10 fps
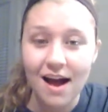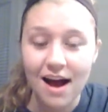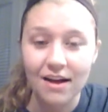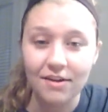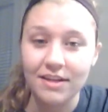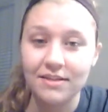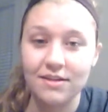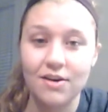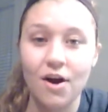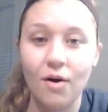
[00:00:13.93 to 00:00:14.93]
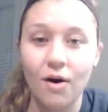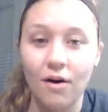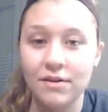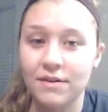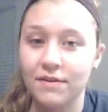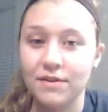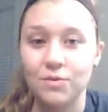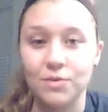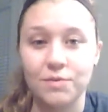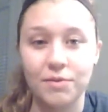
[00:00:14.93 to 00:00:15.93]
You need to know all the different
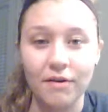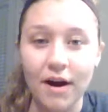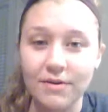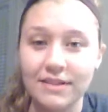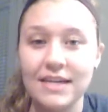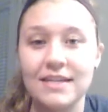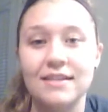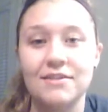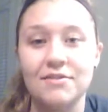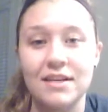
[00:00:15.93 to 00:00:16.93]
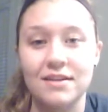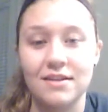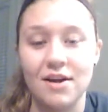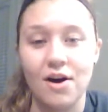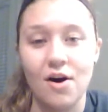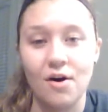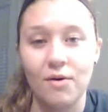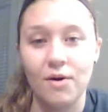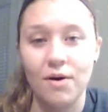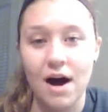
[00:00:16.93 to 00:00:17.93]
schools' prerequisites, you need to
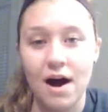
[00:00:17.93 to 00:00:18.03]
know